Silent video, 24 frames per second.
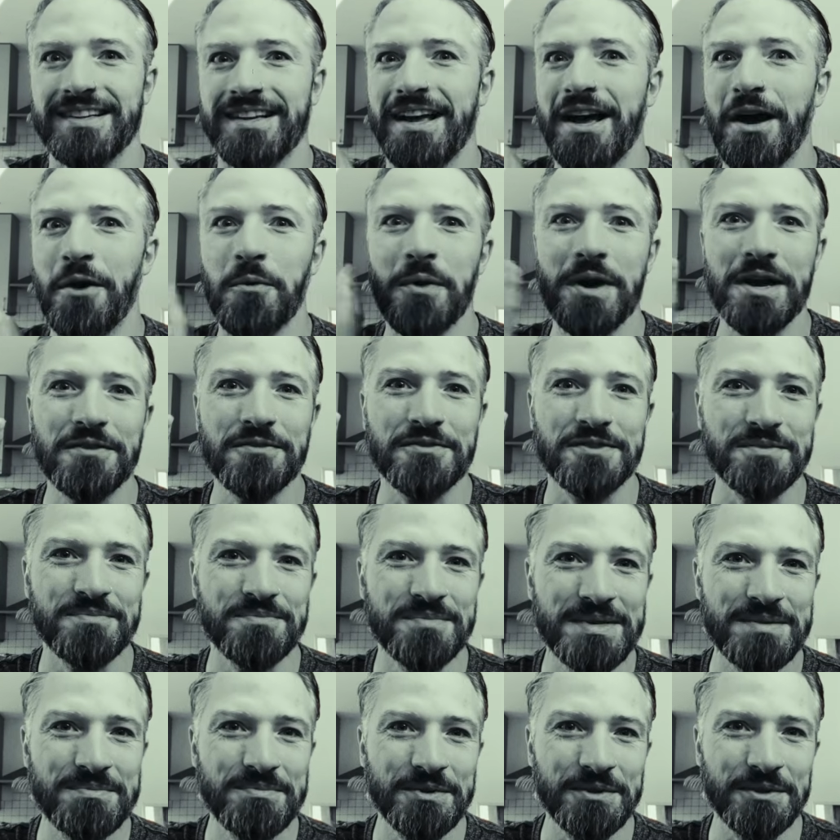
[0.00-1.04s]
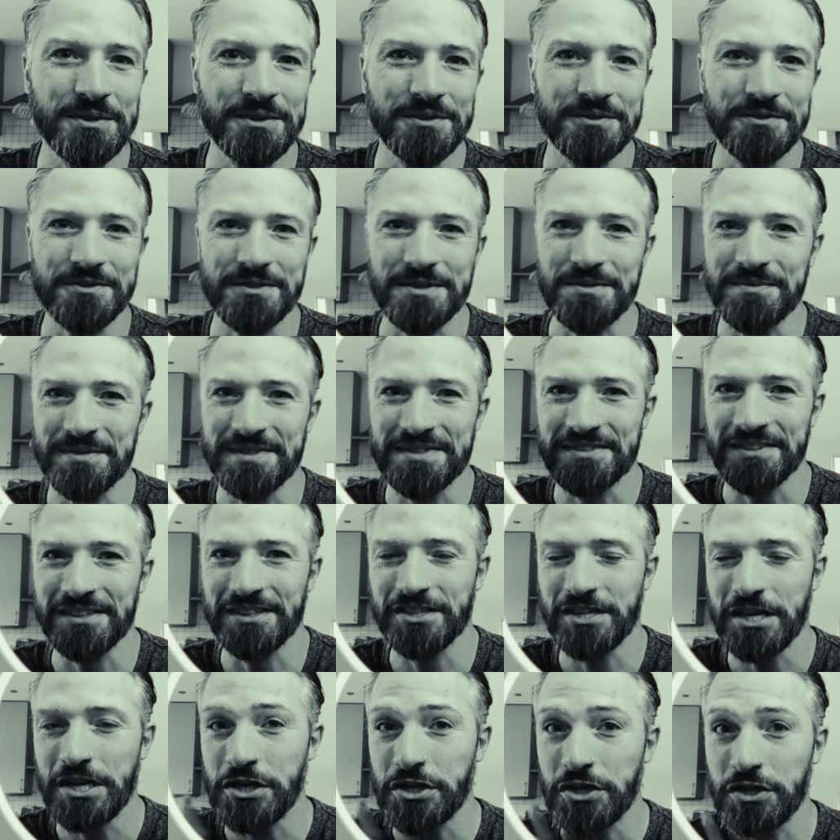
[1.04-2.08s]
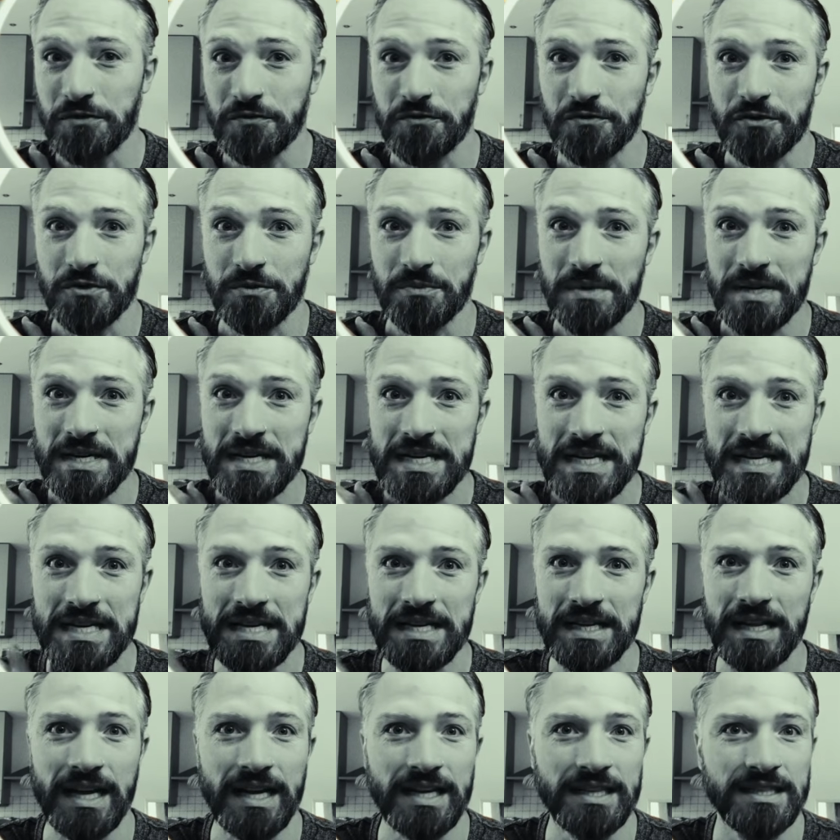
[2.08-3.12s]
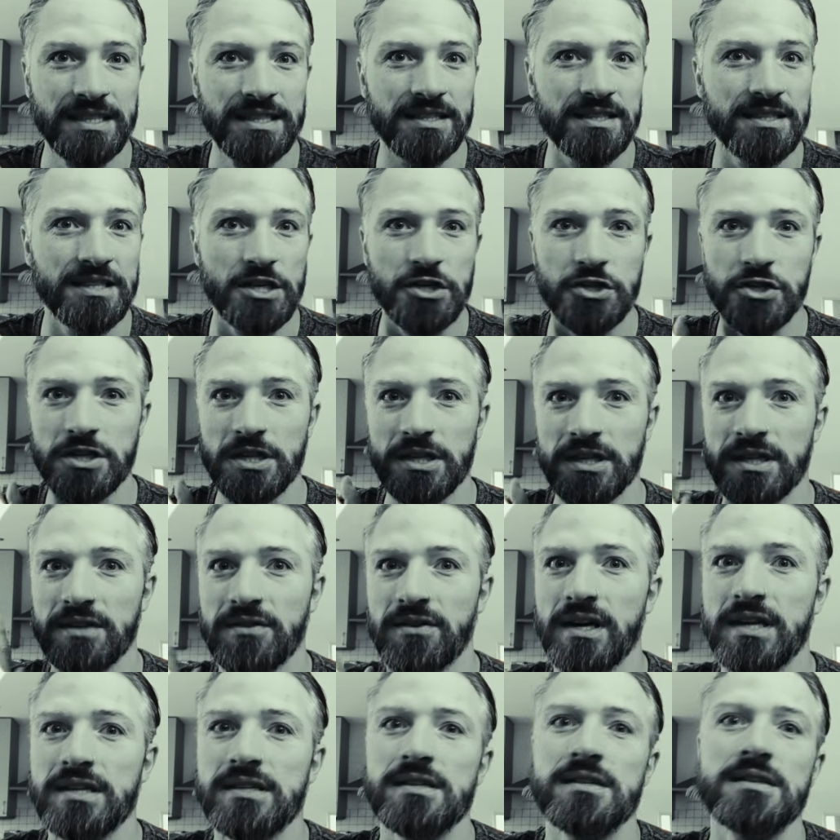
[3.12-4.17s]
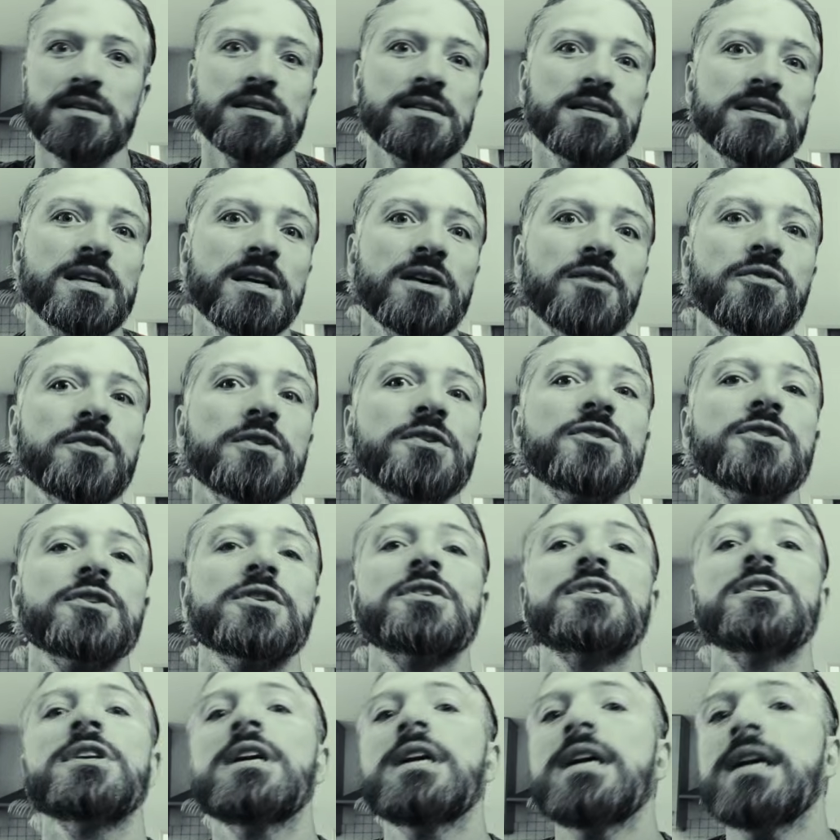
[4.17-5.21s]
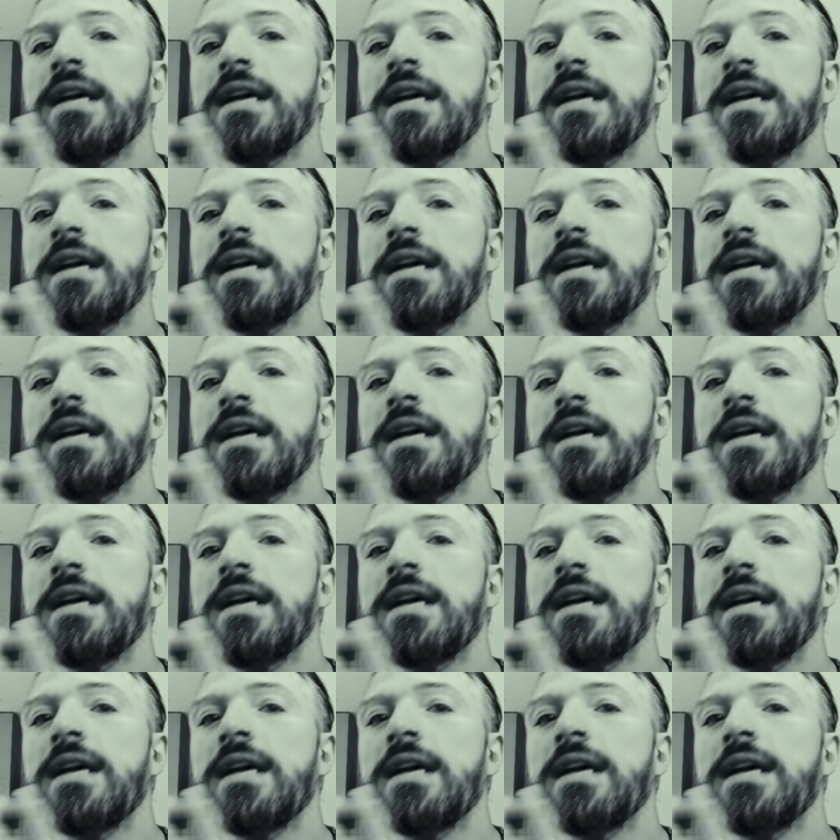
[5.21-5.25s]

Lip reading: away from people, from civilization, from any like digital devices and stuff, and just